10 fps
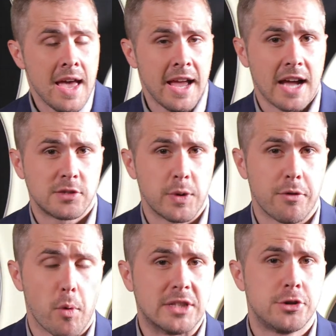Hey guys, we
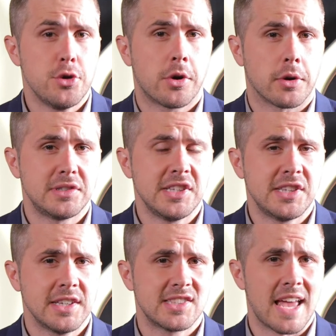give away two courtesy
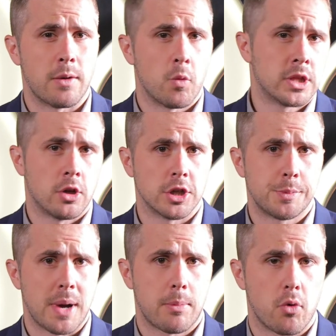tickets and one
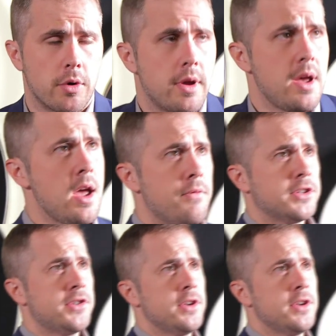large popcorn every